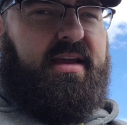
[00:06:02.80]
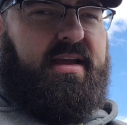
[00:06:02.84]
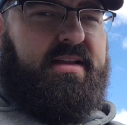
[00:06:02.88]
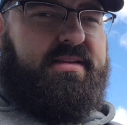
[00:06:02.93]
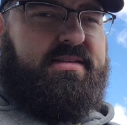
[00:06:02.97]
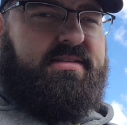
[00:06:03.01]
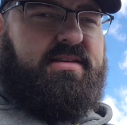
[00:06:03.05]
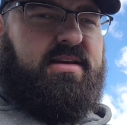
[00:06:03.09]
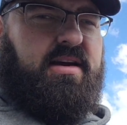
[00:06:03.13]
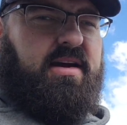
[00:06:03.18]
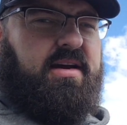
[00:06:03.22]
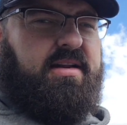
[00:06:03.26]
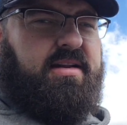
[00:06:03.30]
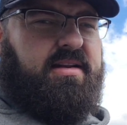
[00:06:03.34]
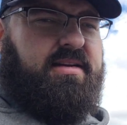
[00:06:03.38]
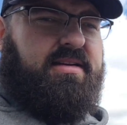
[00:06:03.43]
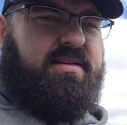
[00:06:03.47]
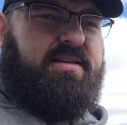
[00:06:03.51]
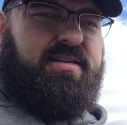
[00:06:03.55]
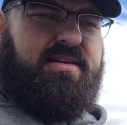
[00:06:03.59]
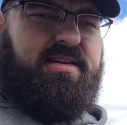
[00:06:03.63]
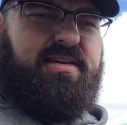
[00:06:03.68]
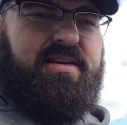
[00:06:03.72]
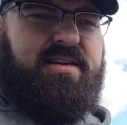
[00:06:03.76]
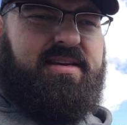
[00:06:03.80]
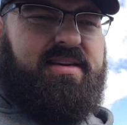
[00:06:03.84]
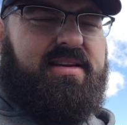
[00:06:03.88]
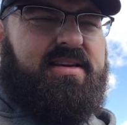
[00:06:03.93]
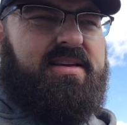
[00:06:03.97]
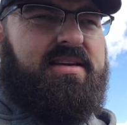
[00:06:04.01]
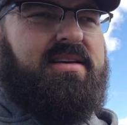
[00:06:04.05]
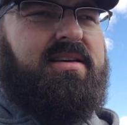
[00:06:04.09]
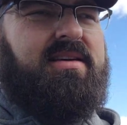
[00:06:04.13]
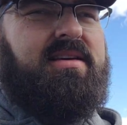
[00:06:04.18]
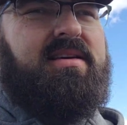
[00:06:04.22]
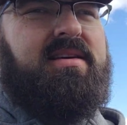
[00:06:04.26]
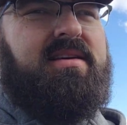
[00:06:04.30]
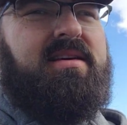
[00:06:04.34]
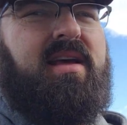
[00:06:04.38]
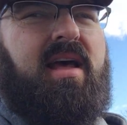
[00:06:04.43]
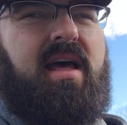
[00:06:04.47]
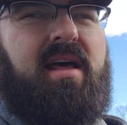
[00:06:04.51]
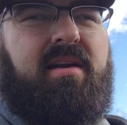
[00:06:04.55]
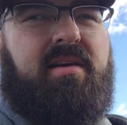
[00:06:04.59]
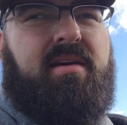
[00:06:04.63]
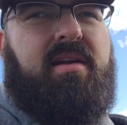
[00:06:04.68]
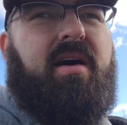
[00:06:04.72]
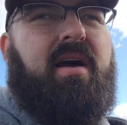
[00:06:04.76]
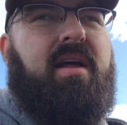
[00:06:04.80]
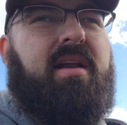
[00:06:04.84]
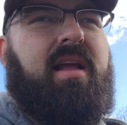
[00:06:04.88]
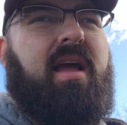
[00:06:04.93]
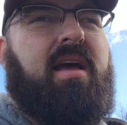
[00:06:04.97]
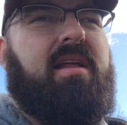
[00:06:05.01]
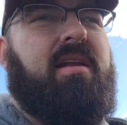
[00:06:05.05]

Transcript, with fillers: it's kind of, eh, I don't know. I kind